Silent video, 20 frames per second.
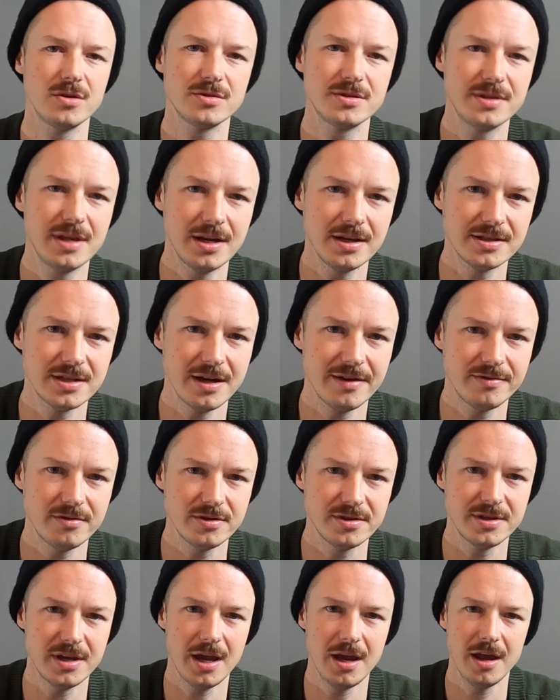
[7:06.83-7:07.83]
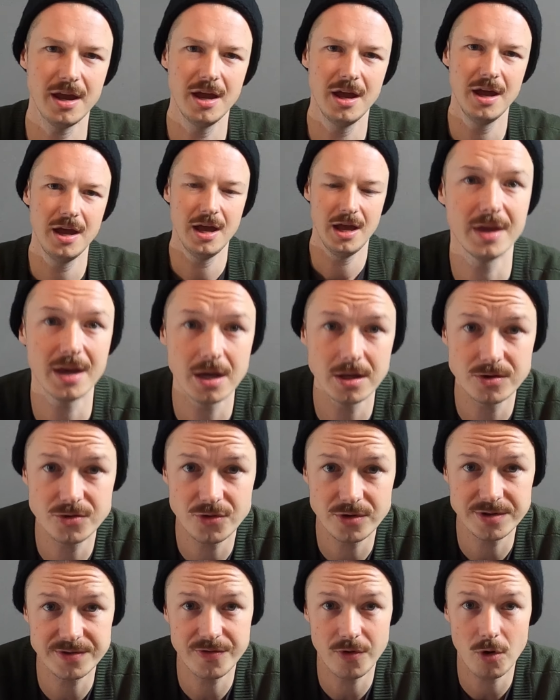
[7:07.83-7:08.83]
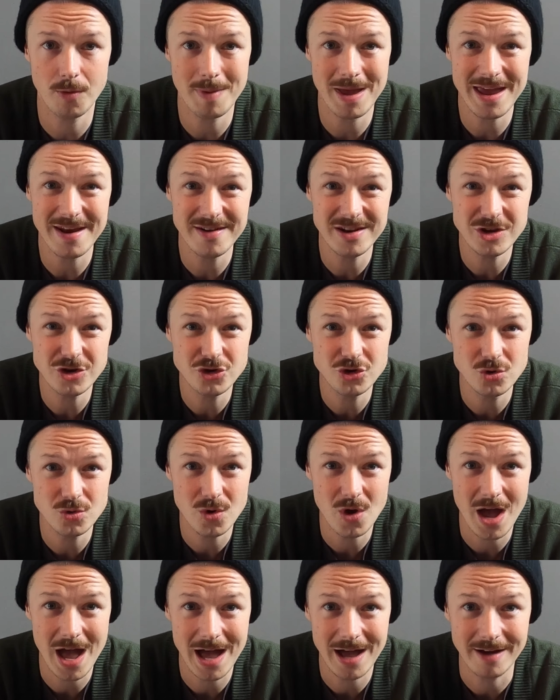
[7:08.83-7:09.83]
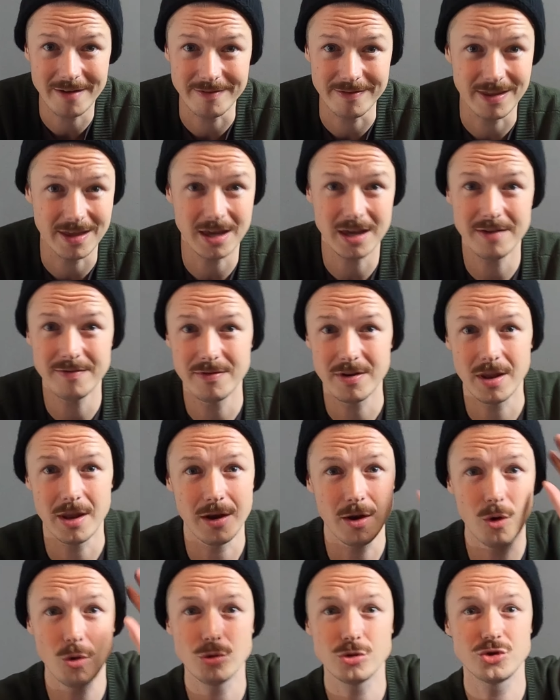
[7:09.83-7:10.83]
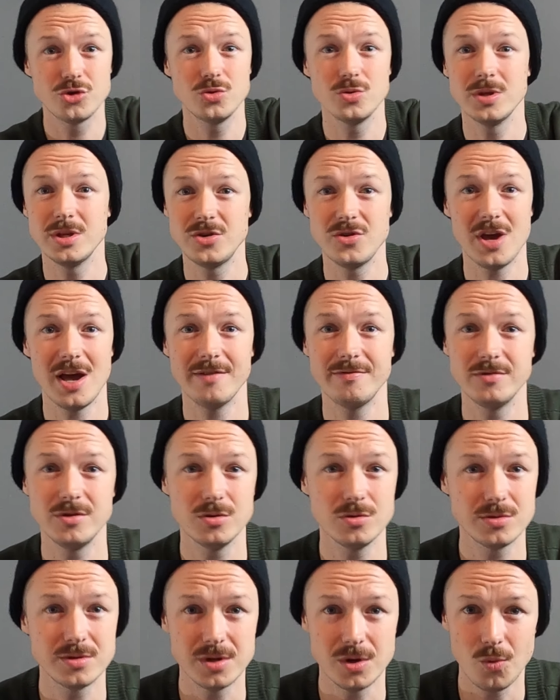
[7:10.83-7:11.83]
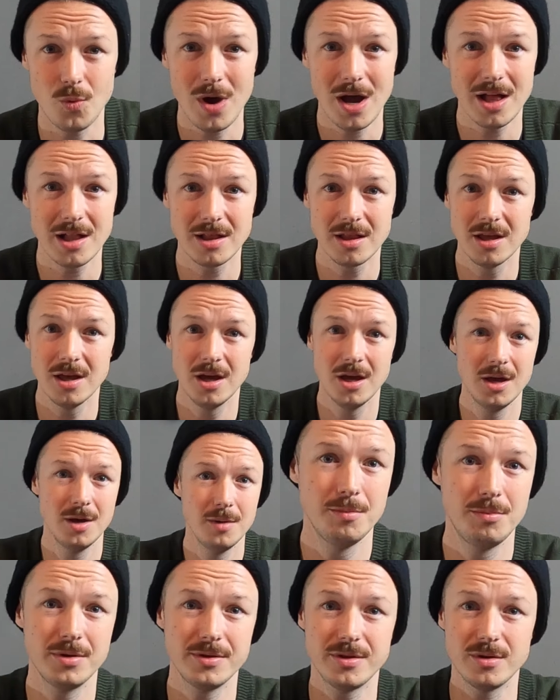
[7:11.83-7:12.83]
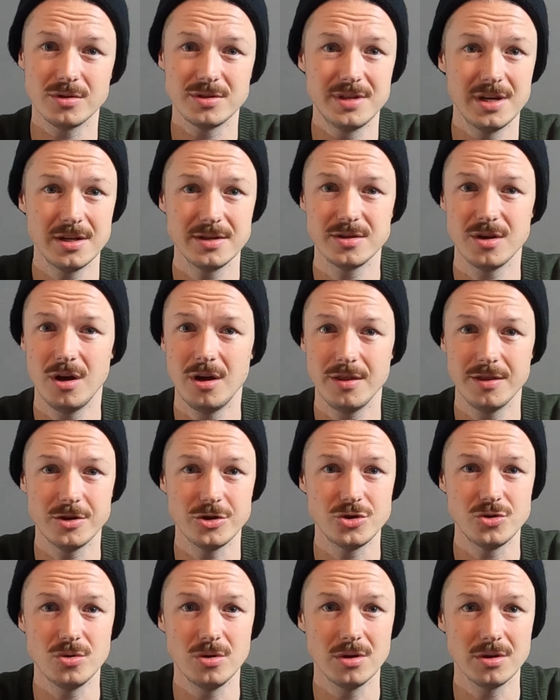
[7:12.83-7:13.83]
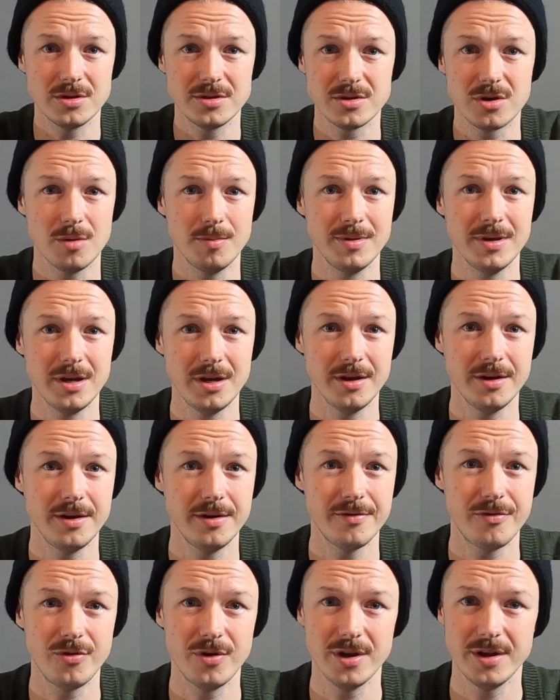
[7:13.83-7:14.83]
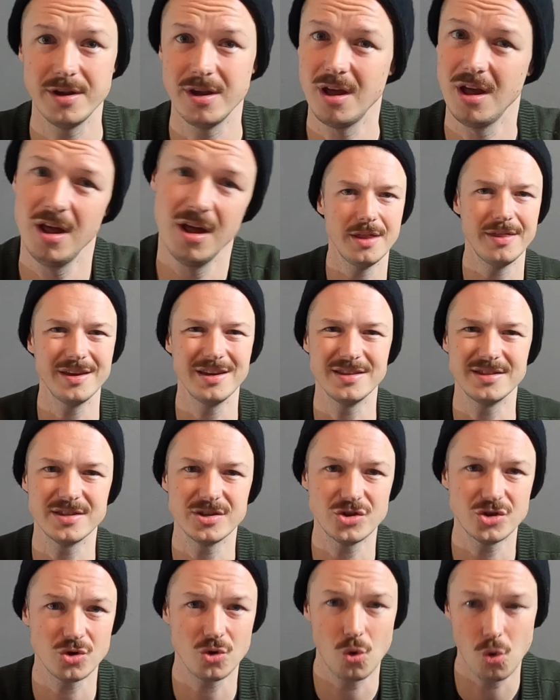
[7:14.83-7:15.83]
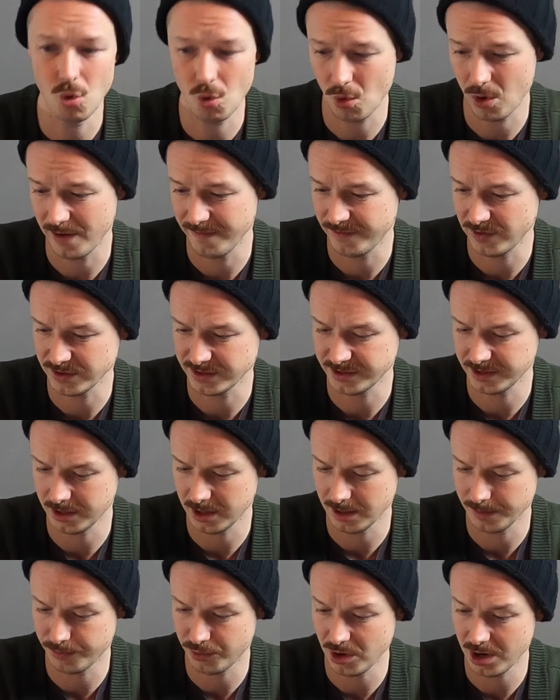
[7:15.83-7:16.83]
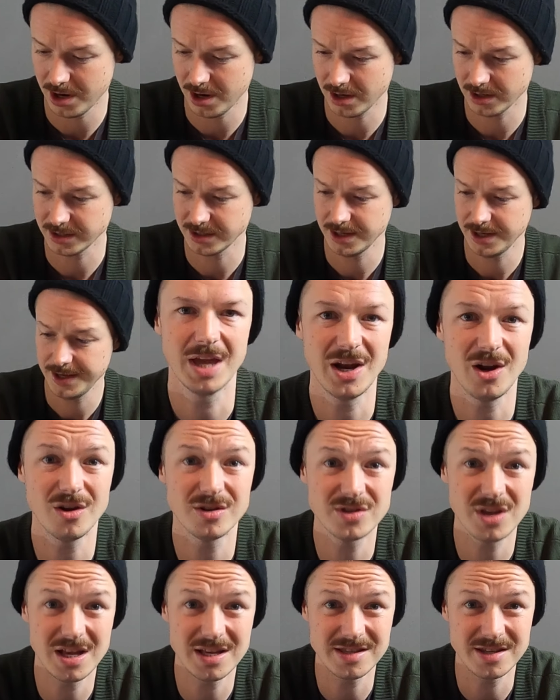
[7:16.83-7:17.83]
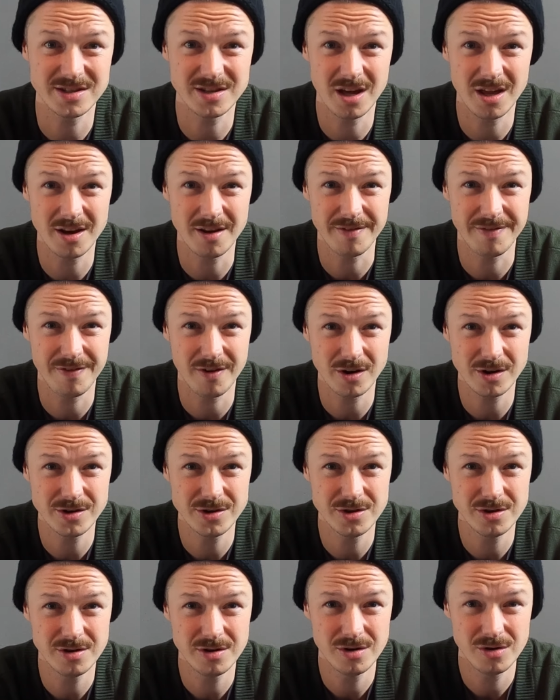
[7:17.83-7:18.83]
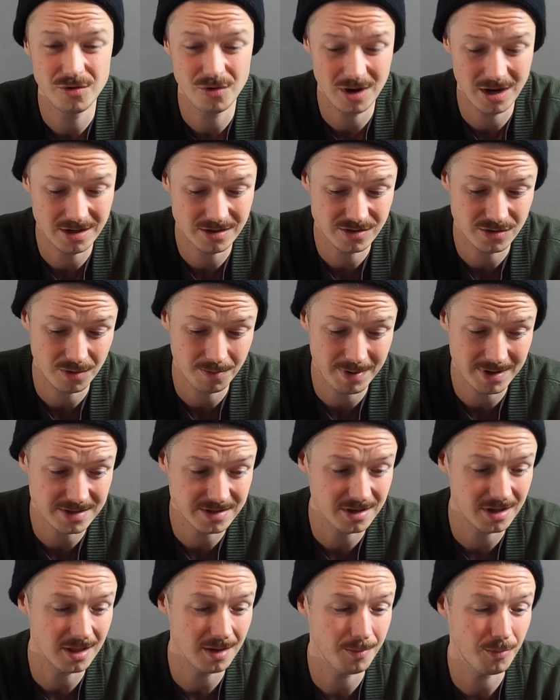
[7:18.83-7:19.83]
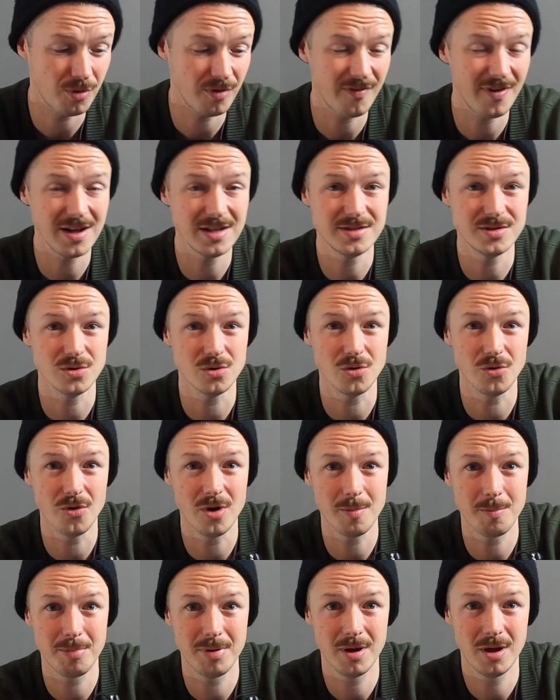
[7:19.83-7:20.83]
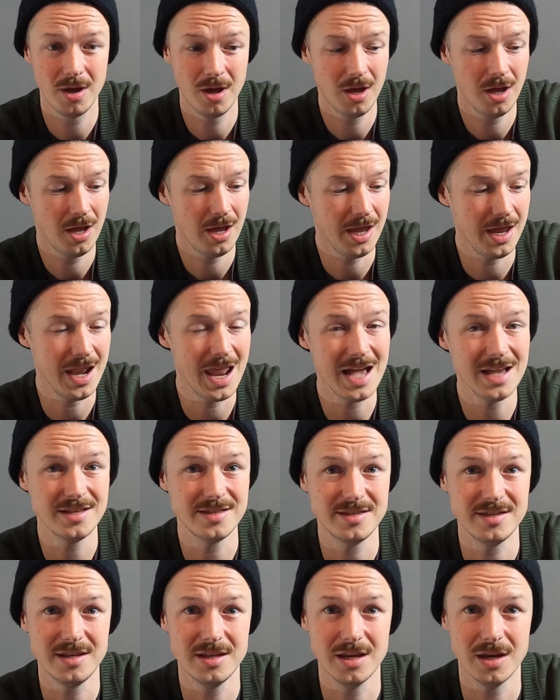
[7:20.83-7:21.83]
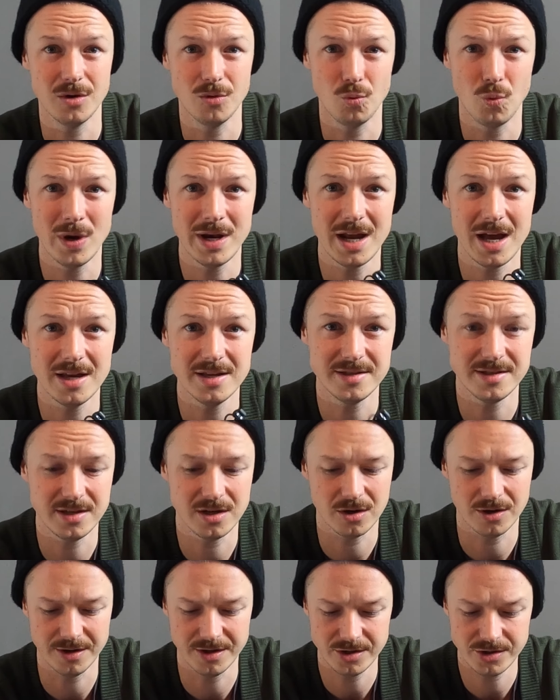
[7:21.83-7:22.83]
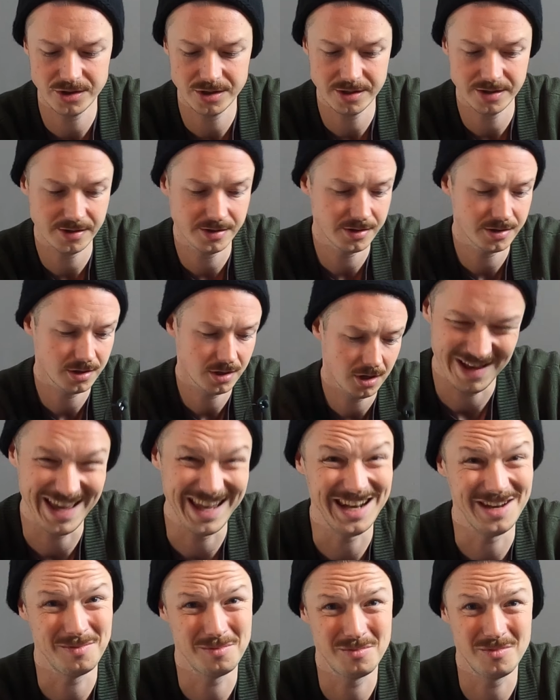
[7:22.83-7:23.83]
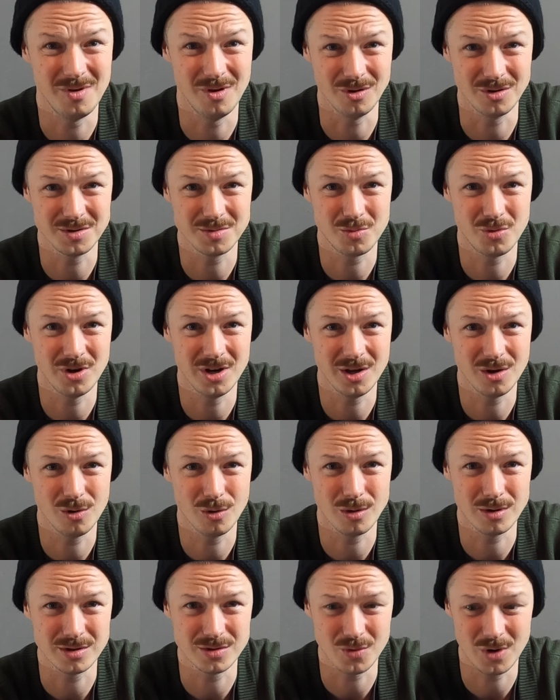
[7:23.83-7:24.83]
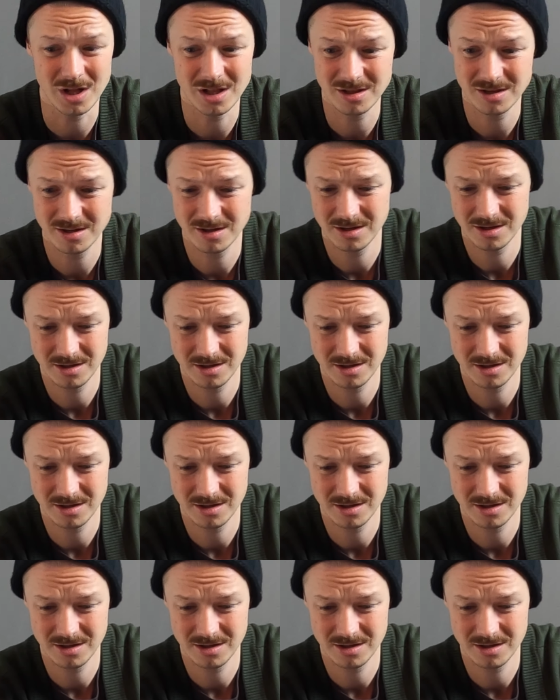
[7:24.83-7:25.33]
those things, I have to say. They can transform any shoe you have, like even an old shoe that you haven't used in a while. Put those things on, the shoe looks completely different. I think it's such a cool and versatile product. It also has a ton of function, right? So it basically provides you grip in icy and wet icy conditions. And it looks pretty cool as well.